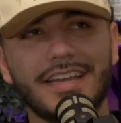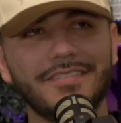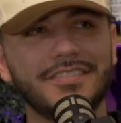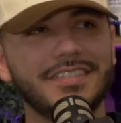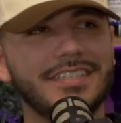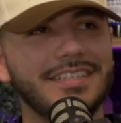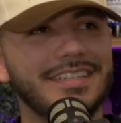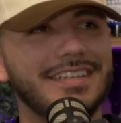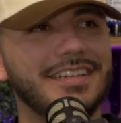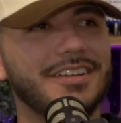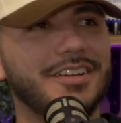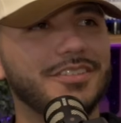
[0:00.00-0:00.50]
I've
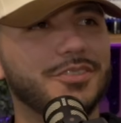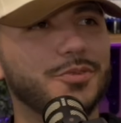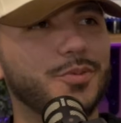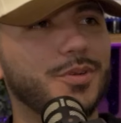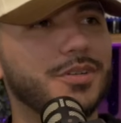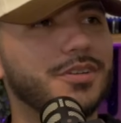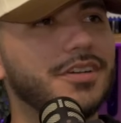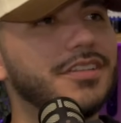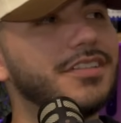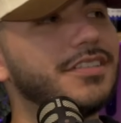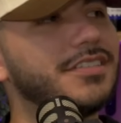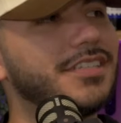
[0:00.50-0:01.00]
seen it on
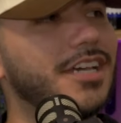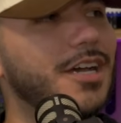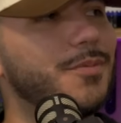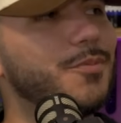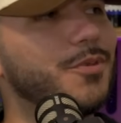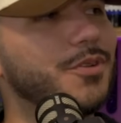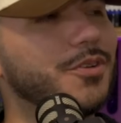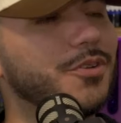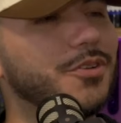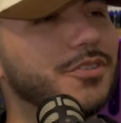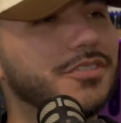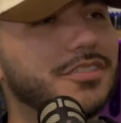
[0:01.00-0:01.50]
Twitter all the time
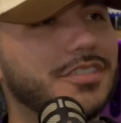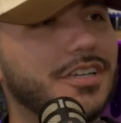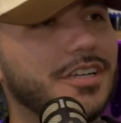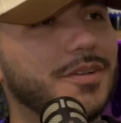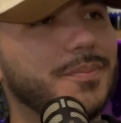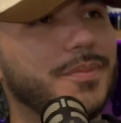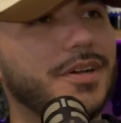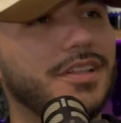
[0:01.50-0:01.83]
when girls talking